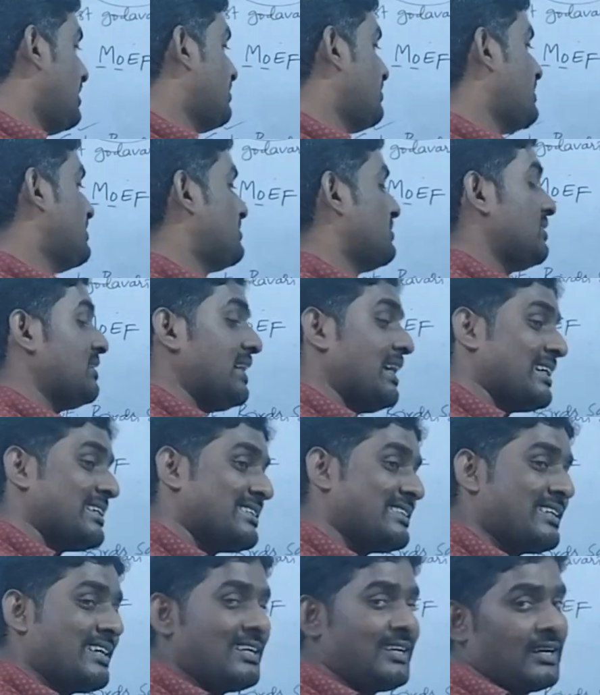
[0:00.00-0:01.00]
It was
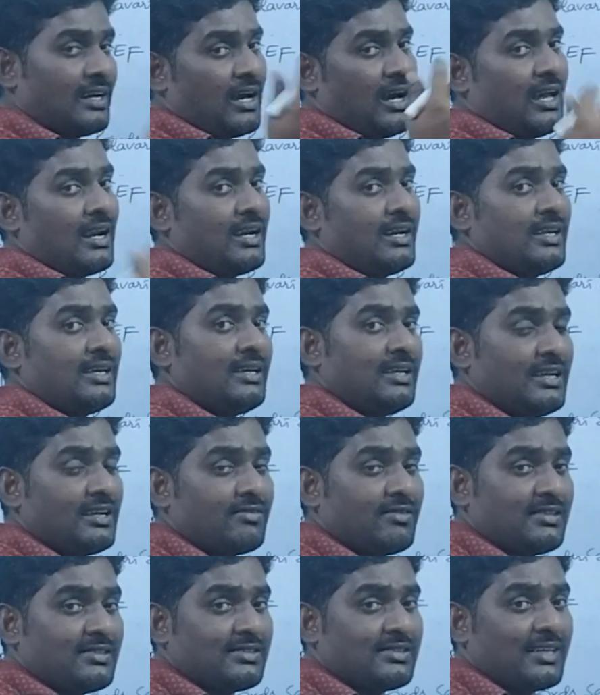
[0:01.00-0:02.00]
extended. Already
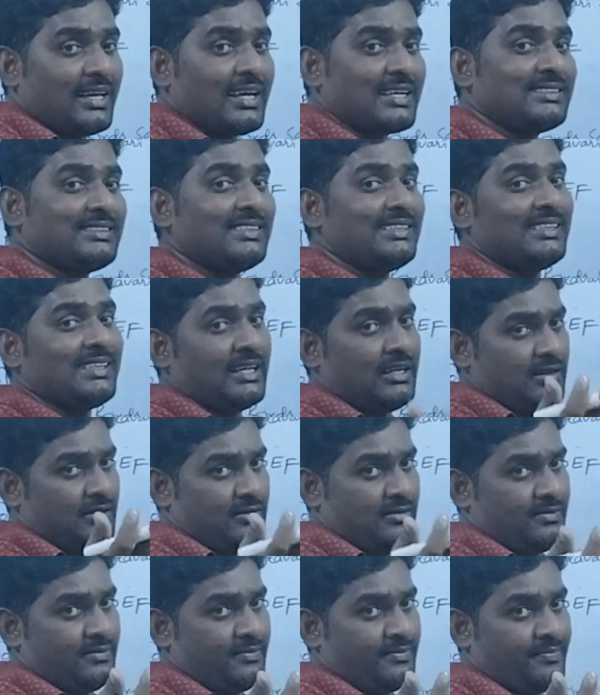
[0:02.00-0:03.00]
it was
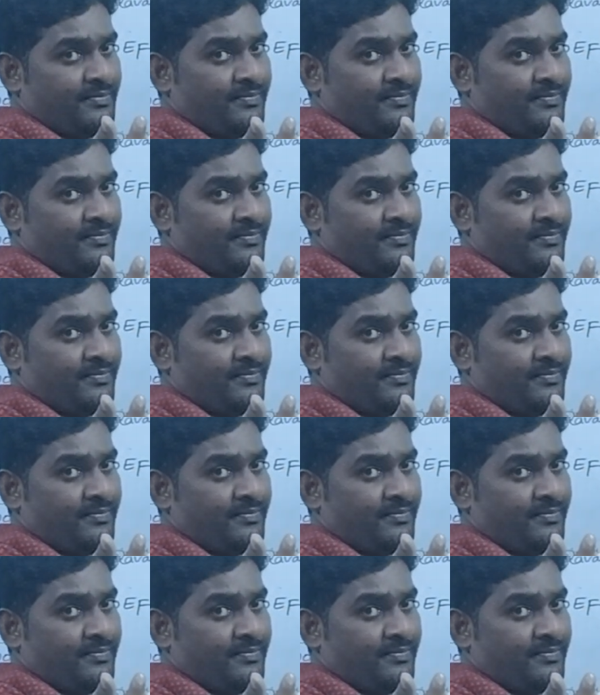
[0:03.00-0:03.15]
exceeded.